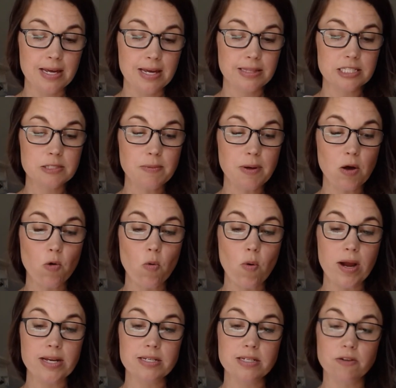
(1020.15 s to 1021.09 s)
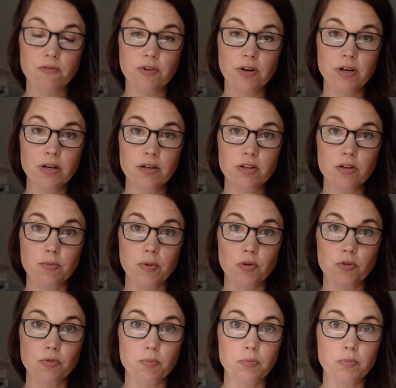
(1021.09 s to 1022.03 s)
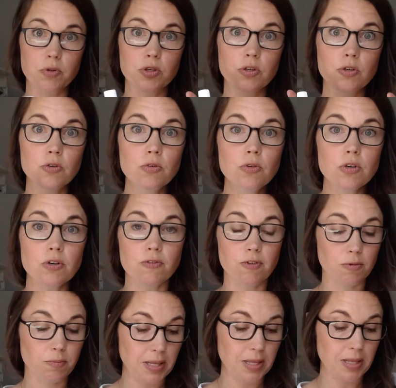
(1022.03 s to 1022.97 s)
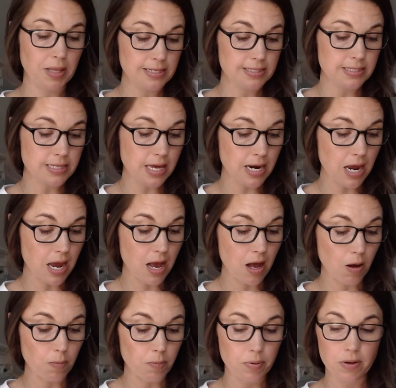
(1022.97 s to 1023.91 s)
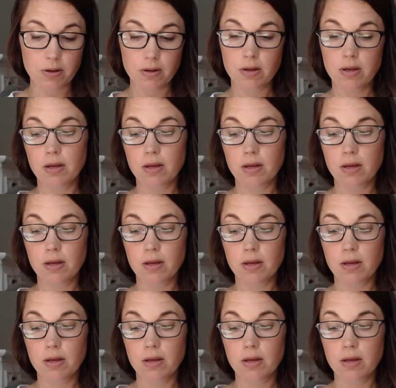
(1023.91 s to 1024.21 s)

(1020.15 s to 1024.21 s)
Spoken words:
They smell quite different. They're both beautiful blends that help